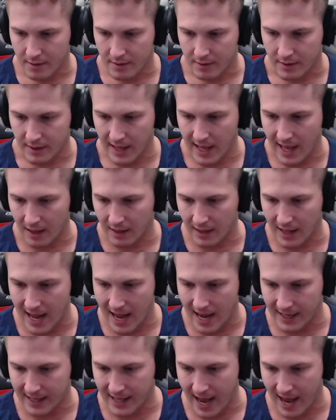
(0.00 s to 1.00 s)
the
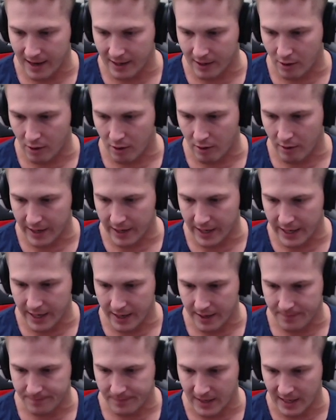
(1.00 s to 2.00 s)
LR category.
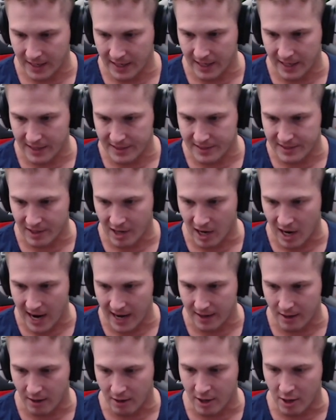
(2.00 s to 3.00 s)
And he is
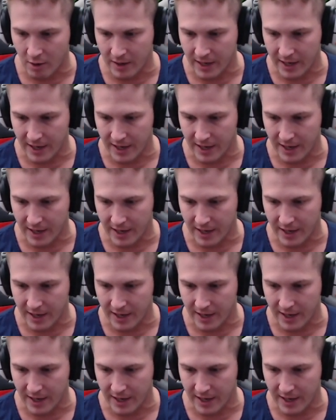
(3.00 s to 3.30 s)
not. Oh, no, he